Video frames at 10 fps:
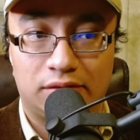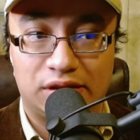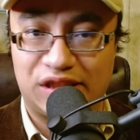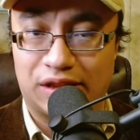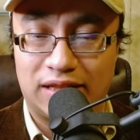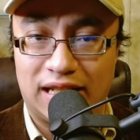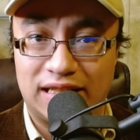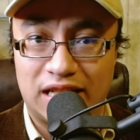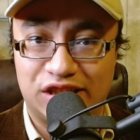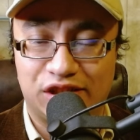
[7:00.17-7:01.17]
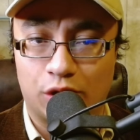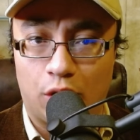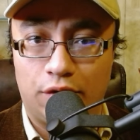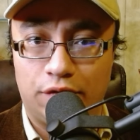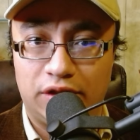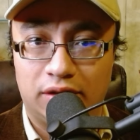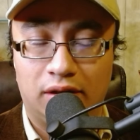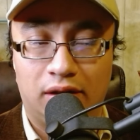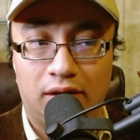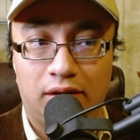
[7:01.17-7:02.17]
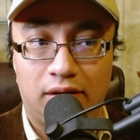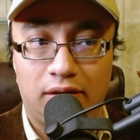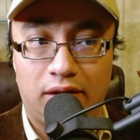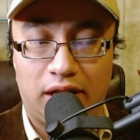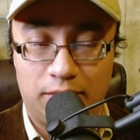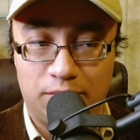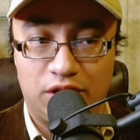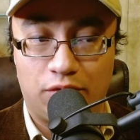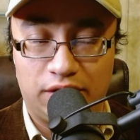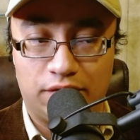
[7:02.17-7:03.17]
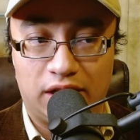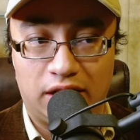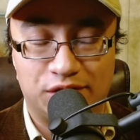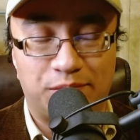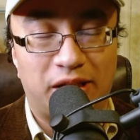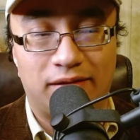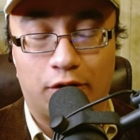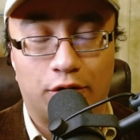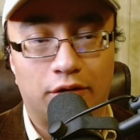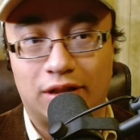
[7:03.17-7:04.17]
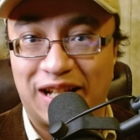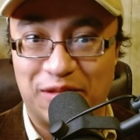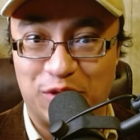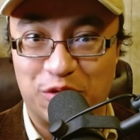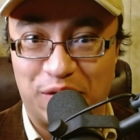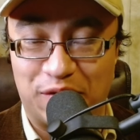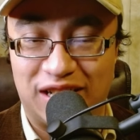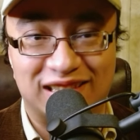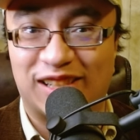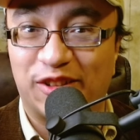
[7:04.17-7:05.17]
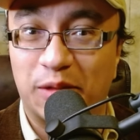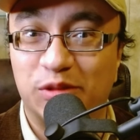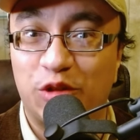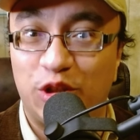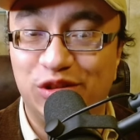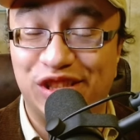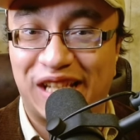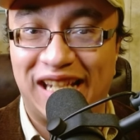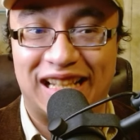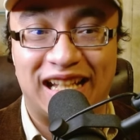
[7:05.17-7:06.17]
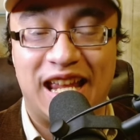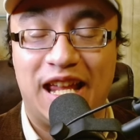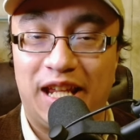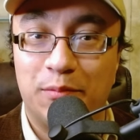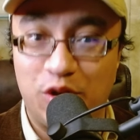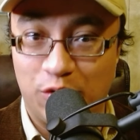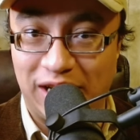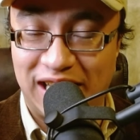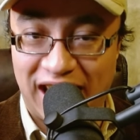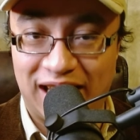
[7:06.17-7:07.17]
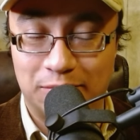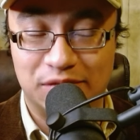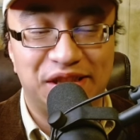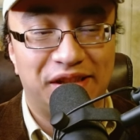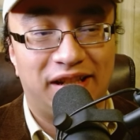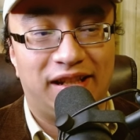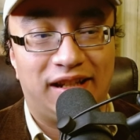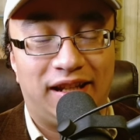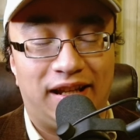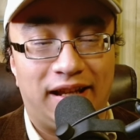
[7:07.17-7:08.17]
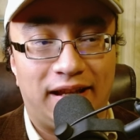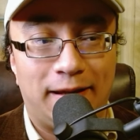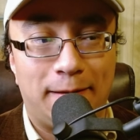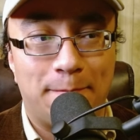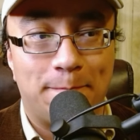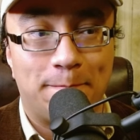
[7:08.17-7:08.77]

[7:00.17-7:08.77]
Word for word: so it, it's solved in between videos, but or, or, not in between videos. Sorry, I'm so used to saying that in between games. Um,